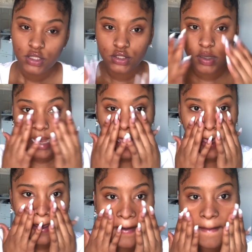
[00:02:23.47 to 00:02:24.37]
So
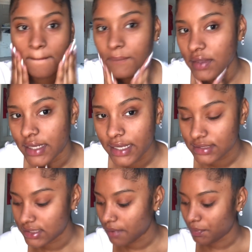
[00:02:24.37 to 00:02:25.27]
yeah, the
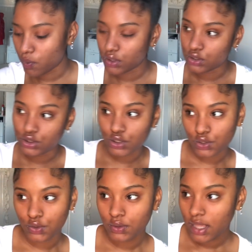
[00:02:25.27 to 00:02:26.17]
next step you want to
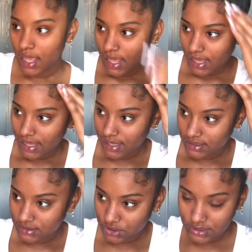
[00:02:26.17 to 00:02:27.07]
do
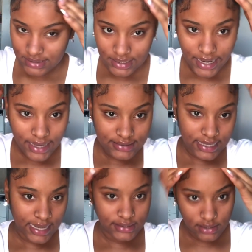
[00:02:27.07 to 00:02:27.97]
is just to like
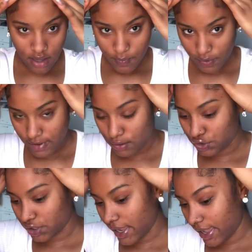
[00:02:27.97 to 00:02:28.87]
tidy up
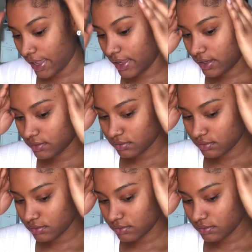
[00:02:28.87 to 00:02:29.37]
around your hair,